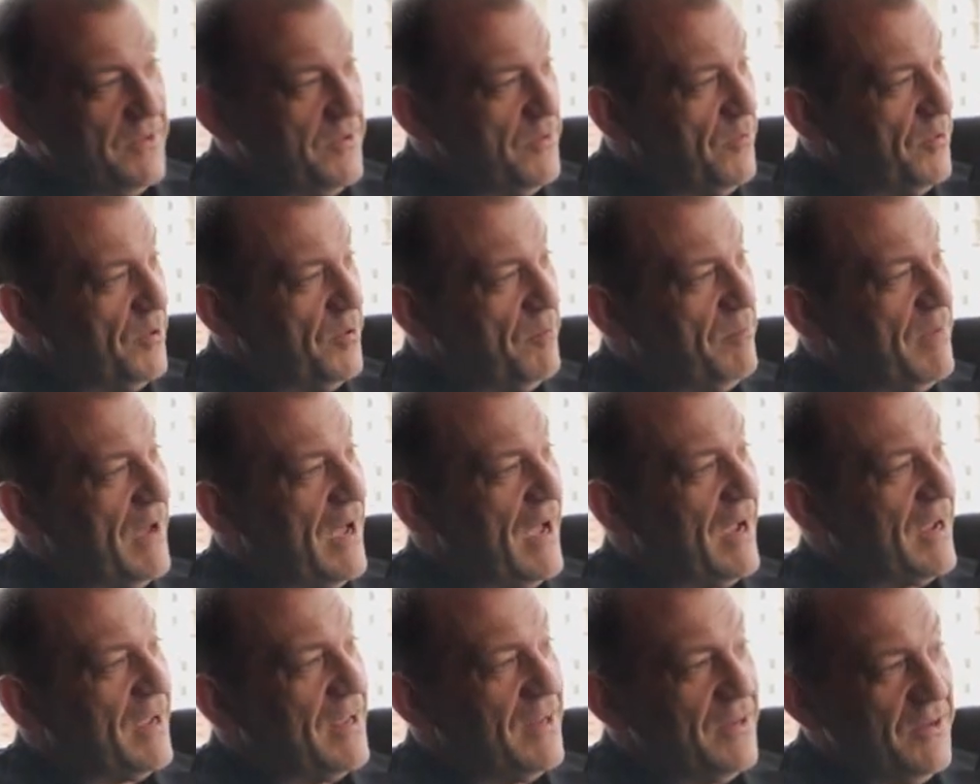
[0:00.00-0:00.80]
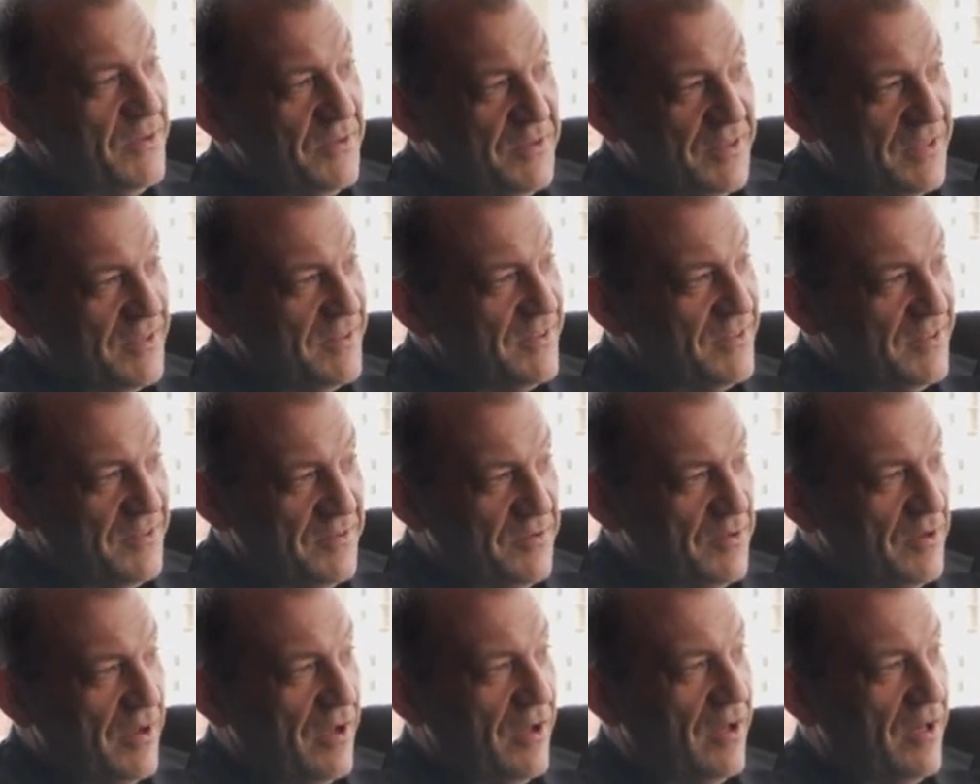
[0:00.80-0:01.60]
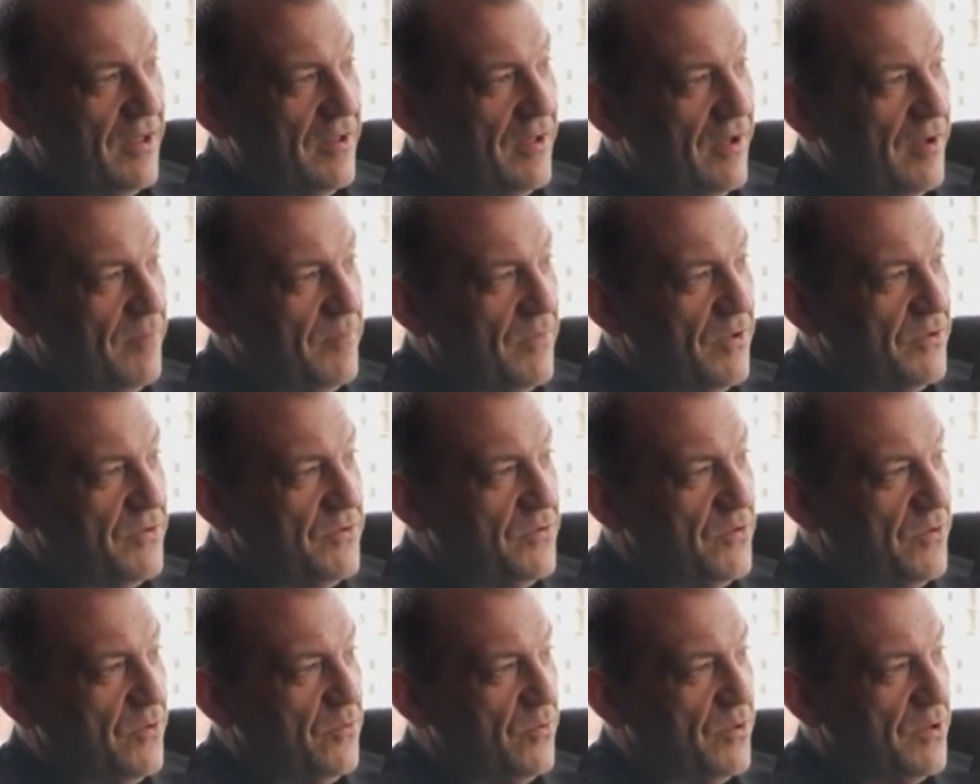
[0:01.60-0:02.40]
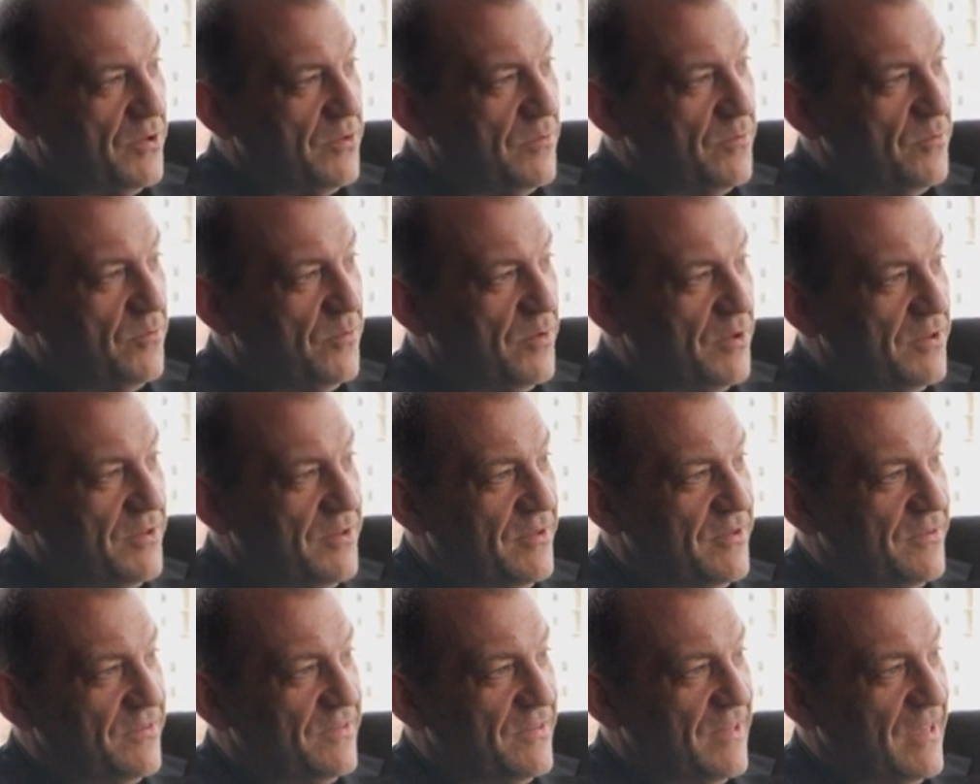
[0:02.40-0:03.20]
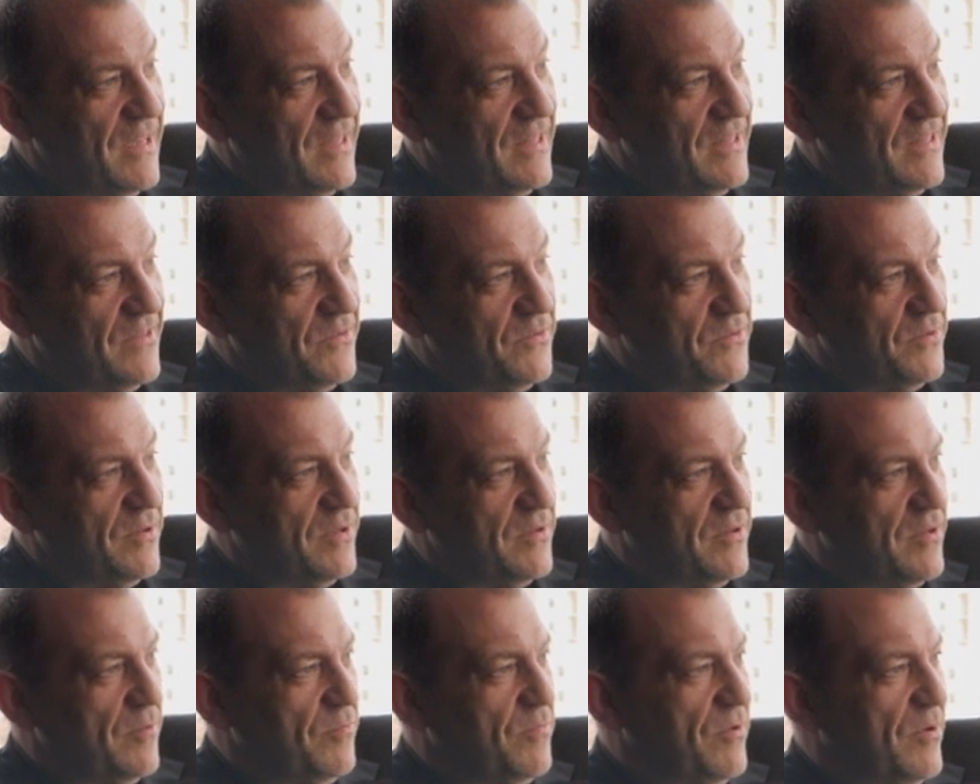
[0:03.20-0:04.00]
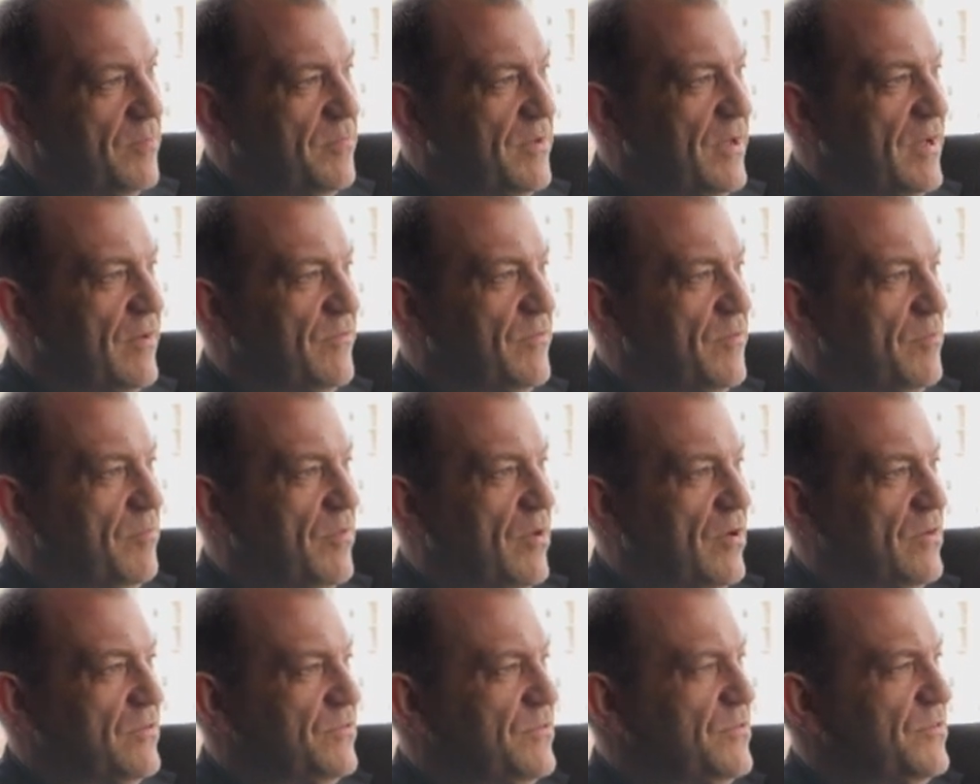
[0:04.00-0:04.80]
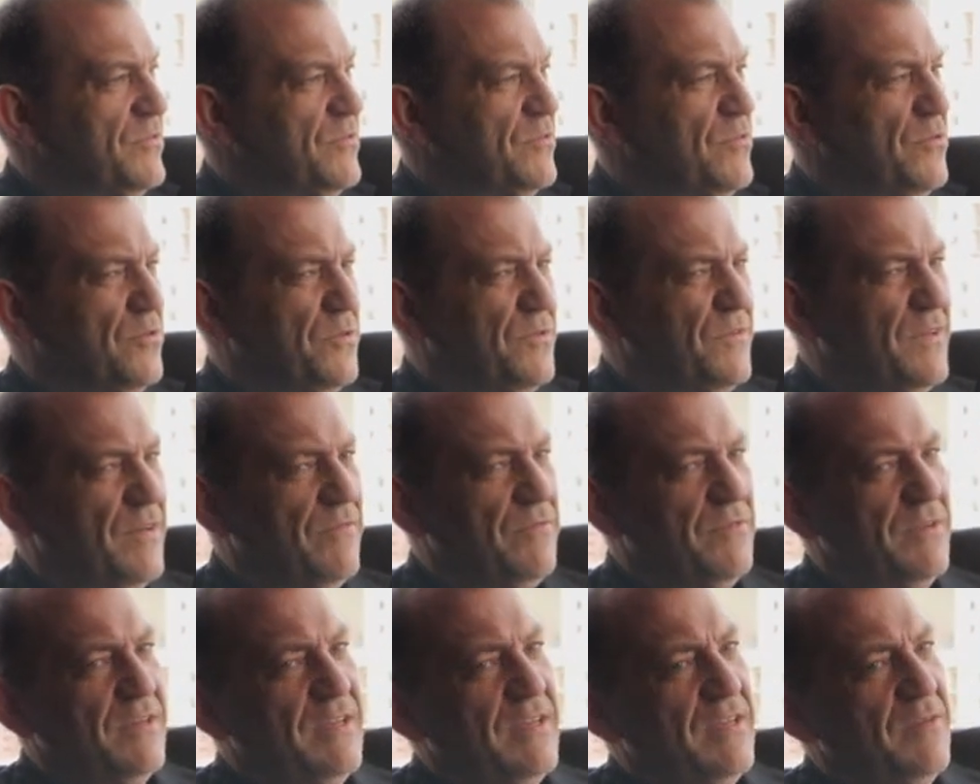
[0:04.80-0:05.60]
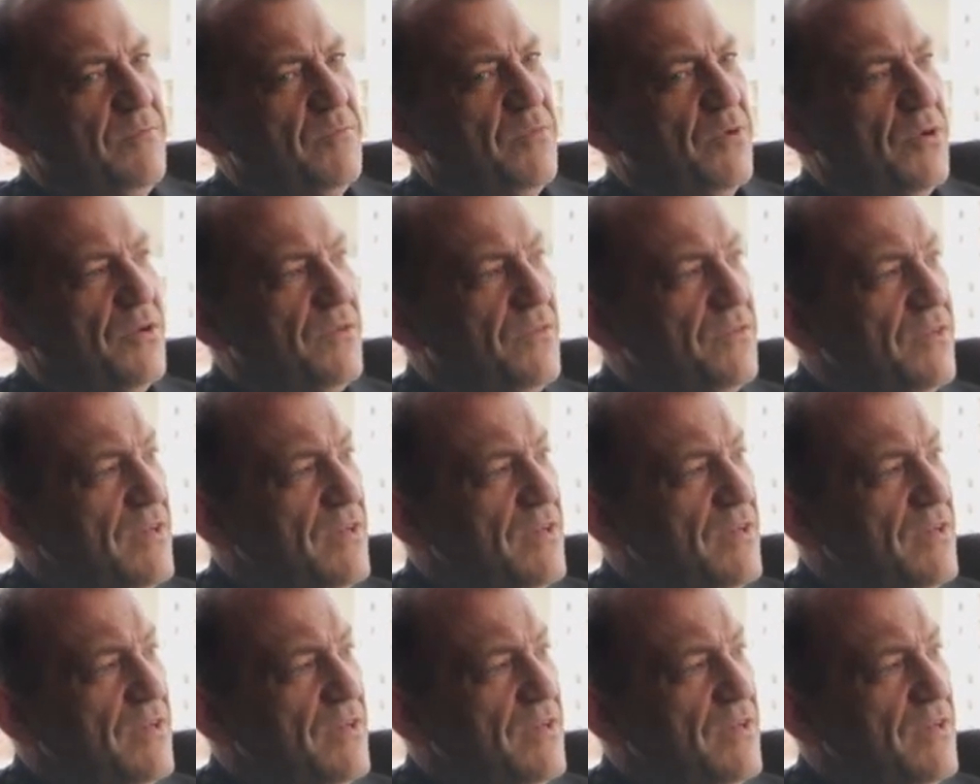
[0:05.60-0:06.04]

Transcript: you want to back and you think that, you know, I'm not sure what they're saying this week, they'll probably have the Boks to score 17 points.